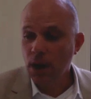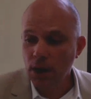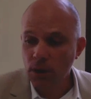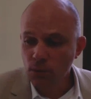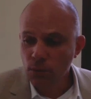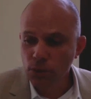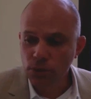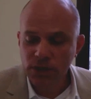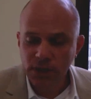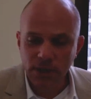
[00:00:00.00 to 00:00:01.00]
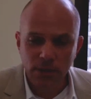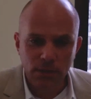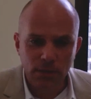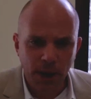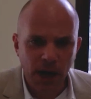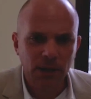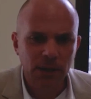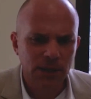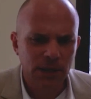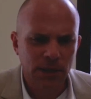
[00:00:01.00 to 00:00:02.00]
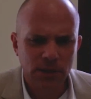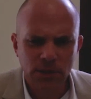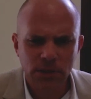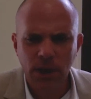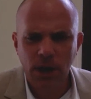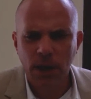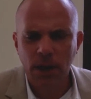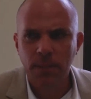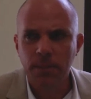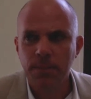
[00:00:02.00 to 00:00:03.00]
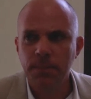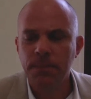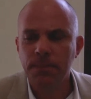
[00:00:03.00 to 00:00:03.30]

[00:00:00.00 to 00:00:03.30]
uh, roots in politics. Um,